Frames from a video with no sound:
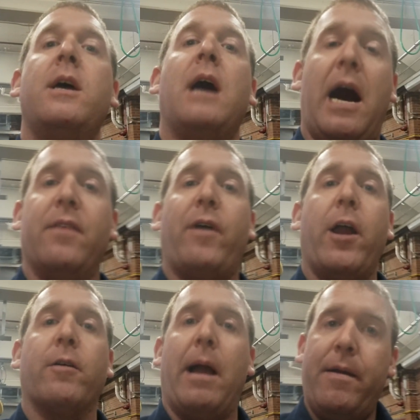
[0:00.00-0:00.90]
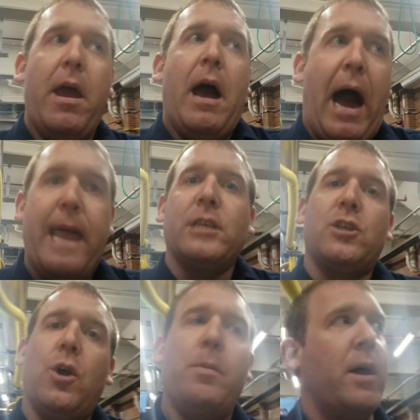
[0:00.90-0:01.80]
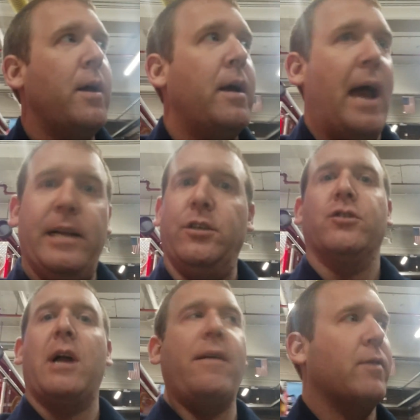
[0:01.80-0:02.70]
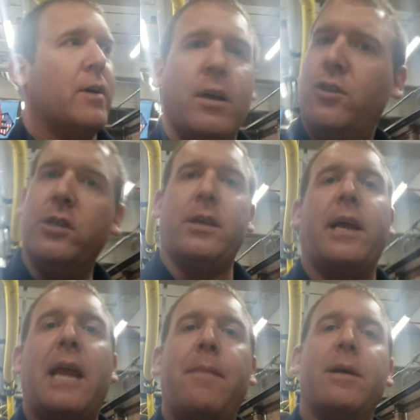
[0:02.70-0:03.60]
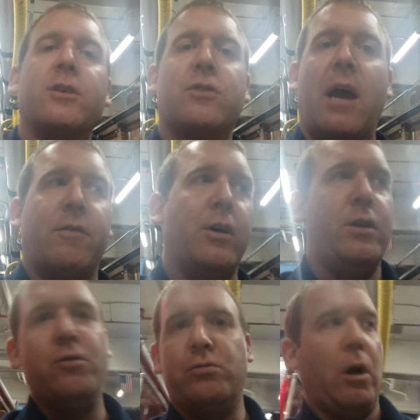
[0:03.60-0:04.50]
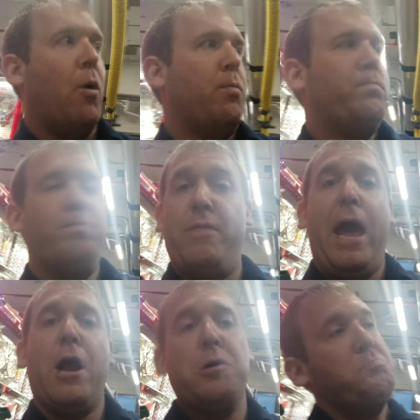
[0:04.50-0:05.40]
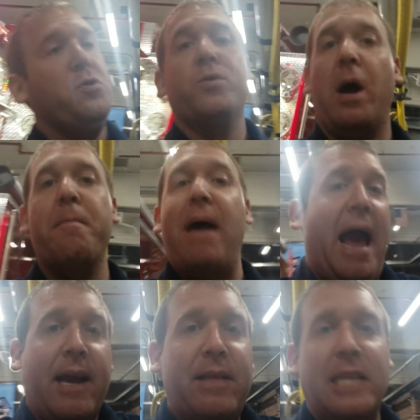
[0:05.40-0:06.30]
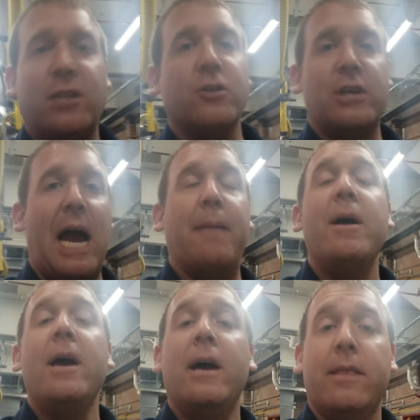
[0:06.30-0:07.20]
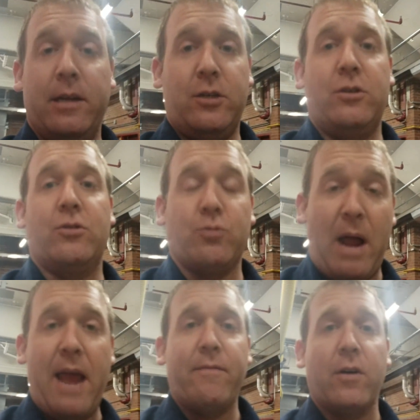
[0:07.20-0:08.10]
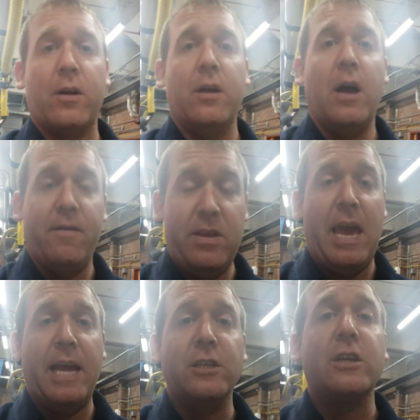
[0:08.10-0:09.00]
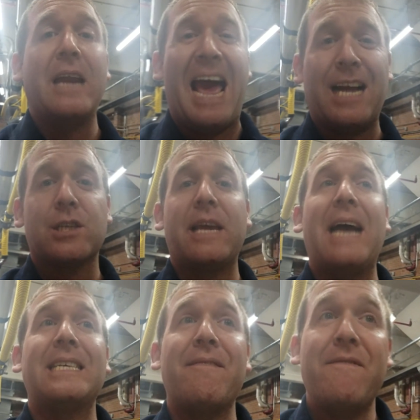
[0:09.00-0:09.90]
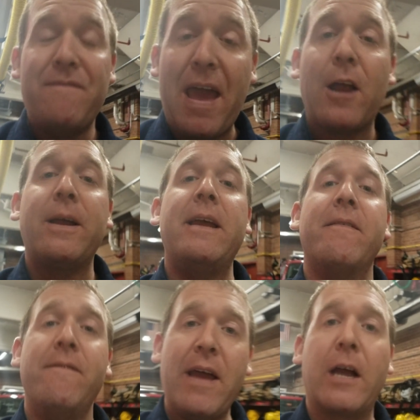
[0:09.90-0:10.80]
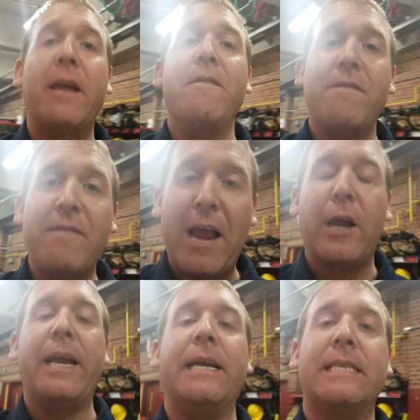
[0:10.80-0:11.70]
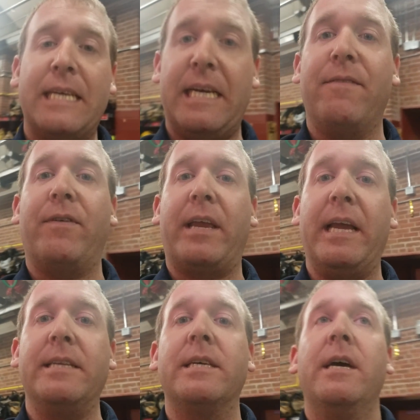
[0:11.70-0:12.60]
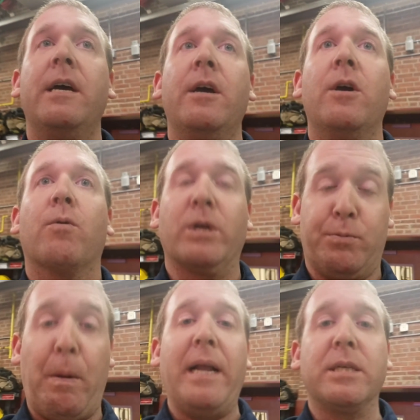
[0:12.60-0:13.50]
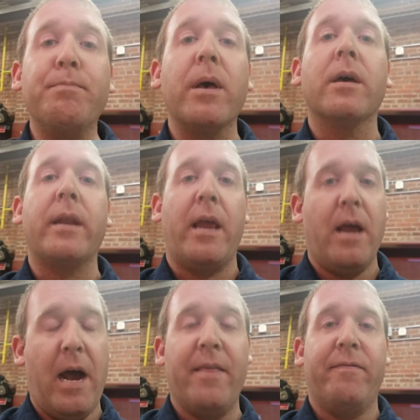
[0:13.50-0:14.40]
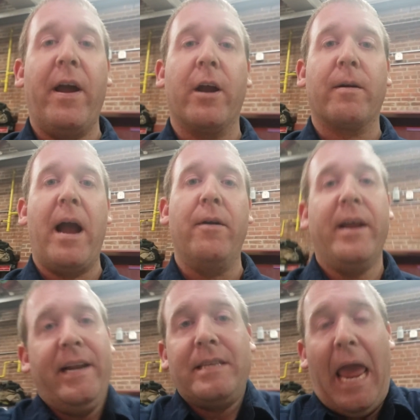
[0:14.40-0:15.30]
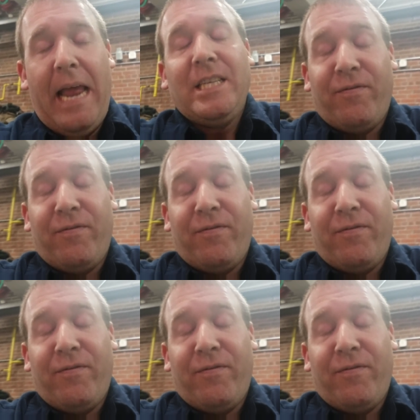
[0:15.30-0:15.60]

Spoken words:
on the fire ground. I assumed engine driver, just like an ambulance driver. You go there, you come back. That's your job. The driver of the engine actually has a very, very, very significant responsibility on the fire ground, and it's